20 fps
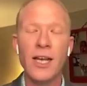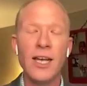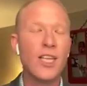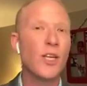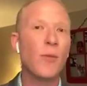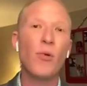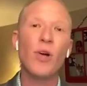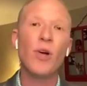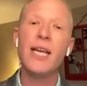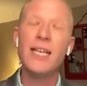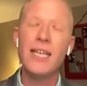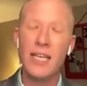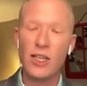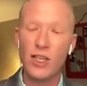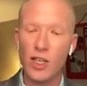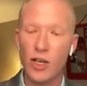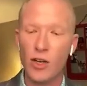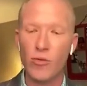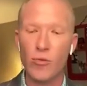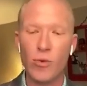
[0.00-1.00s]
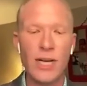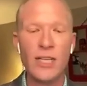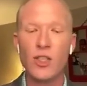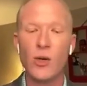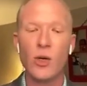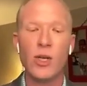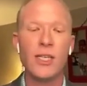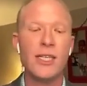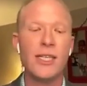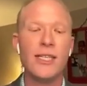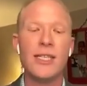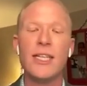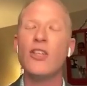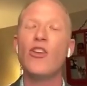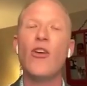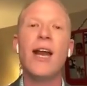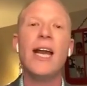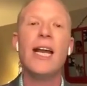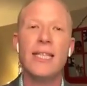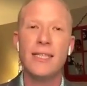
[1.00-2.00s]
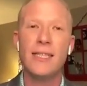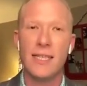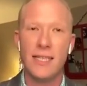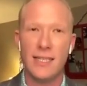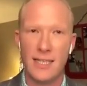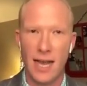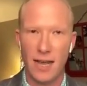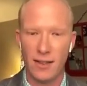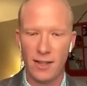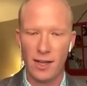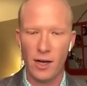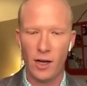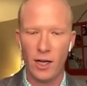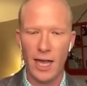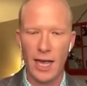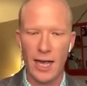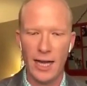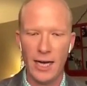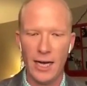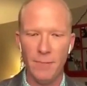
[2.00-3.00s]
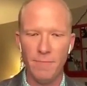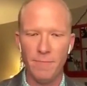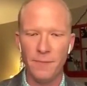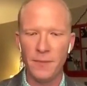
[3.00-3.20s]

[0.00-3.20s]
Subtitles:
to bring additional resources and trainings to South Carolina,